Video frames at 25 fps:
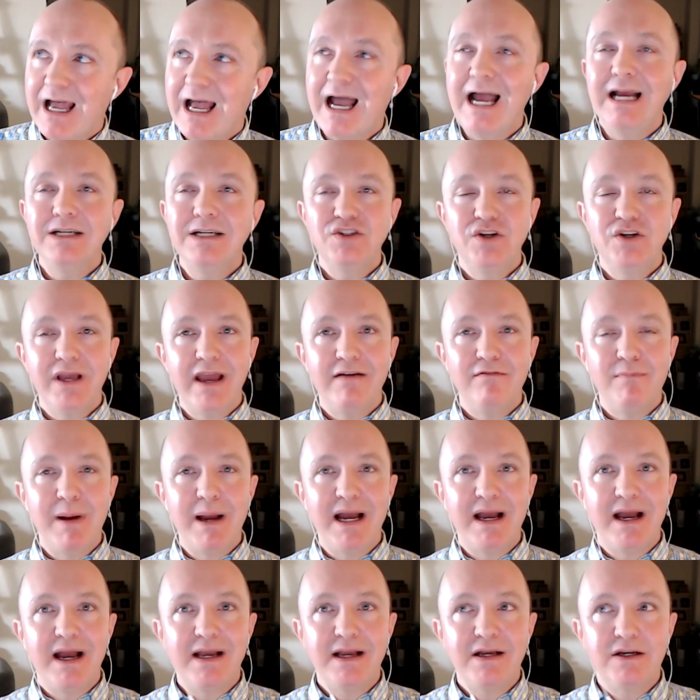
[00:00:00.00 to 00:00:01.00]
I actually have
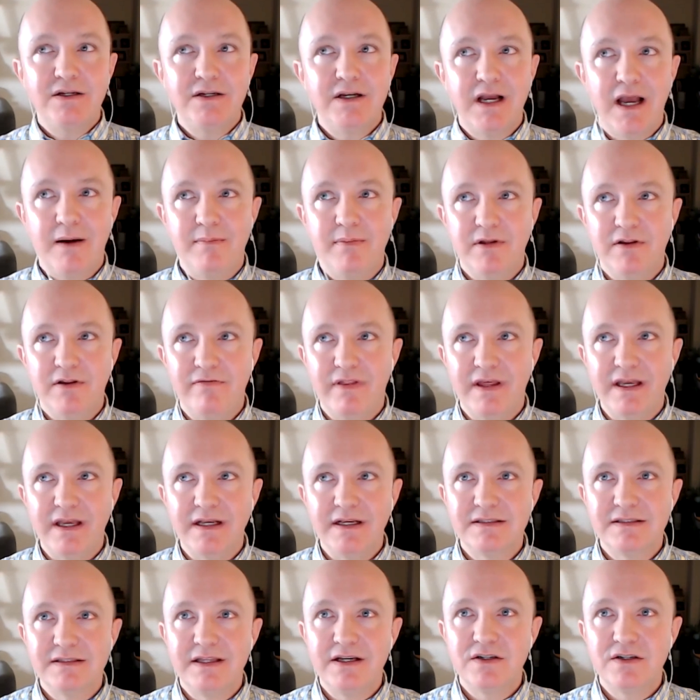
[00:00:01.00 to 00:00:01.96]
my eye on a couple of things.